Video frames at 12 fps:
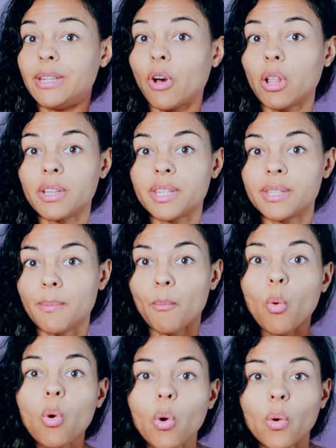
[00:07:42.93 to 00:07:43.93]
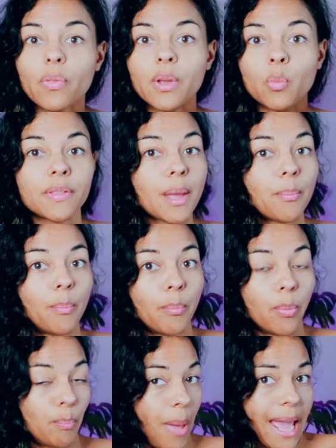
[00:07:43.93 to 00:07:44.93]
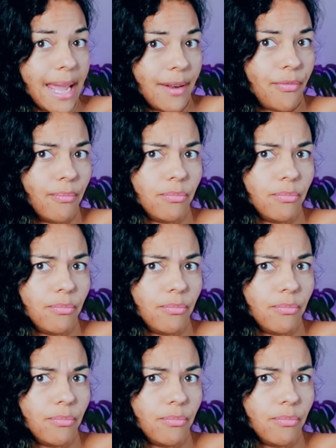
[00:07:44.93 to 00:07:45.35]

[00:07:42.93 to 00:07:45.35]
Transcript: dollars more than what they paid,